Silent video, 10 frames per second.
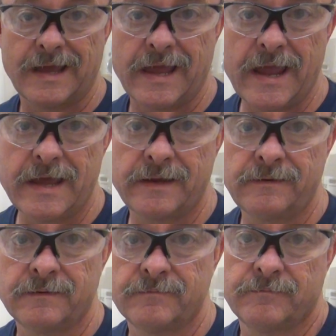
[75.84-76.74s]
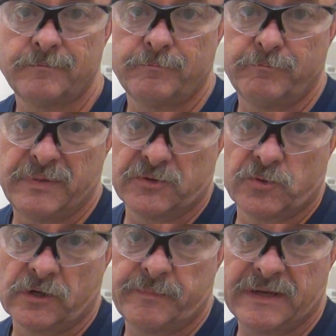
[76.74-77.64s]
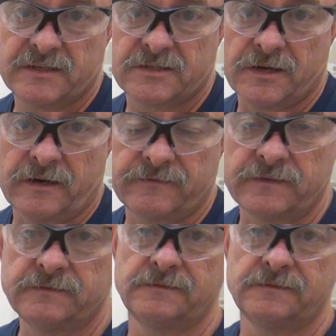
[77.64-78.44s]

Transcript: and build really big stuff.